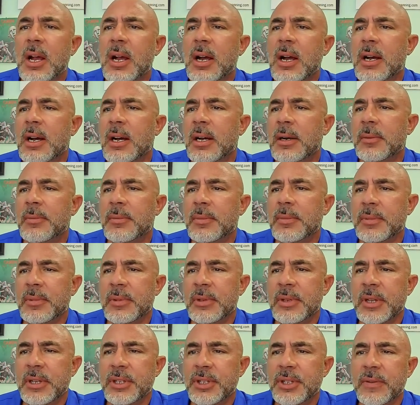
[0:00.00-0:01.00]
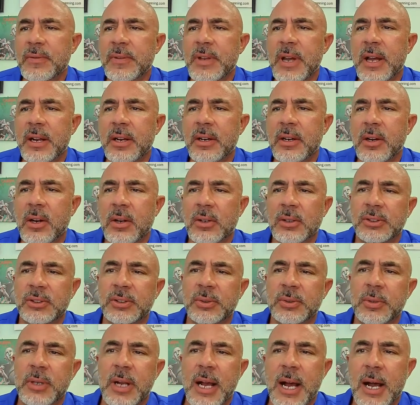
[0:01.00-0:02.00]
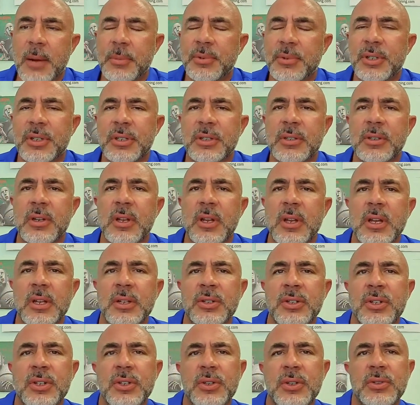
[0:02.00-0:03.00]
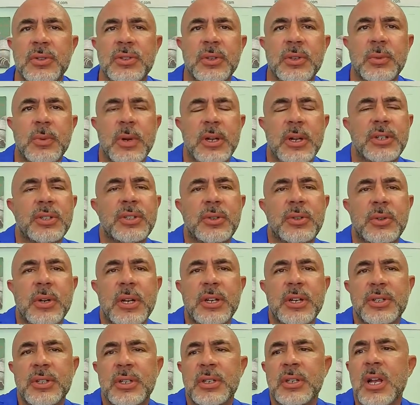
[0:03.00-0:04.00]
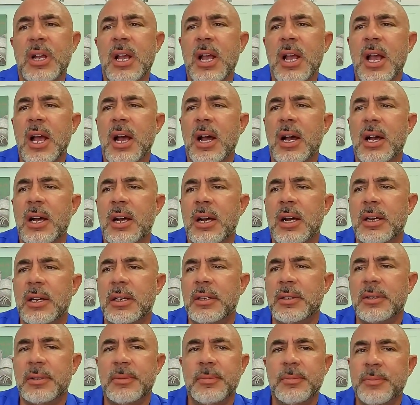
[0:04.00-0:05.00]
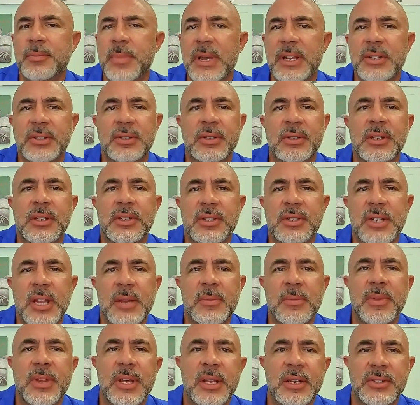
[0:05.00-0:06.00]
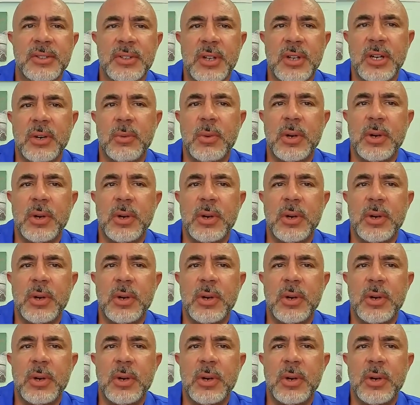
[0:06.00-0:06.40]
Then you've got also an option to use the registration, basically the same thing as auto